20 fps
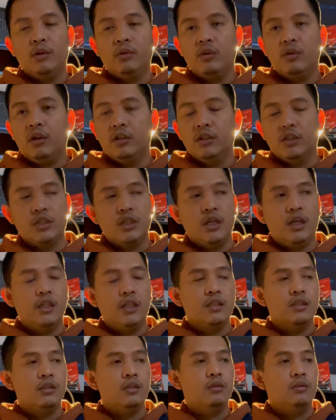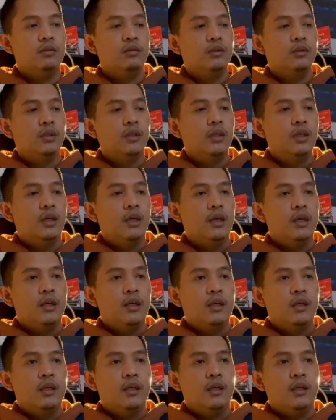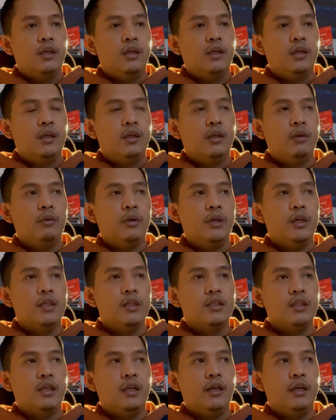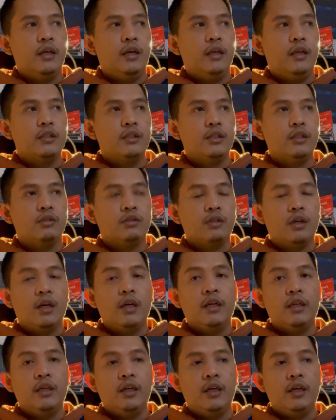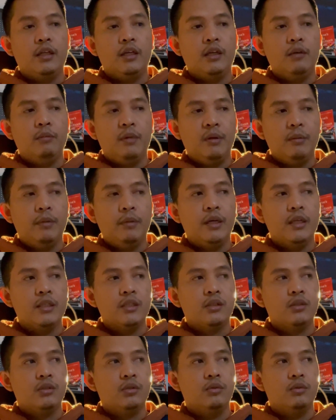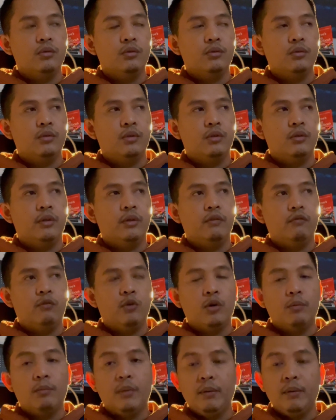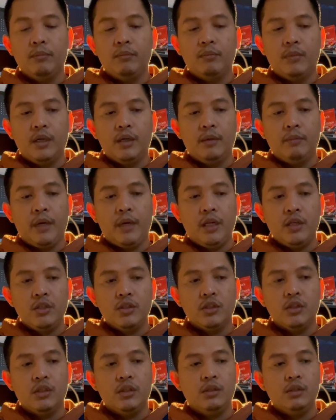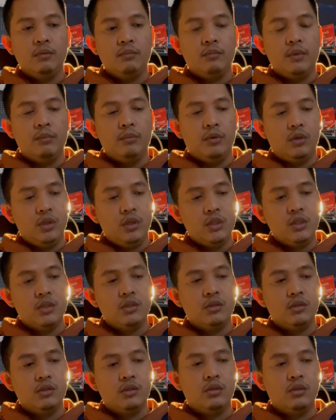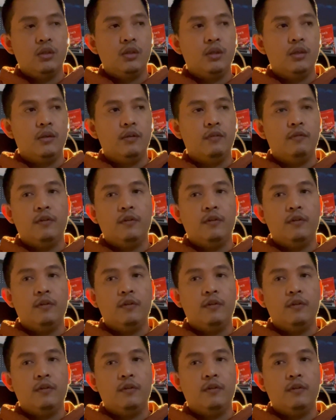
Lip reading: call the shots. So anyways, I gave my best to inform my manager, my boss, if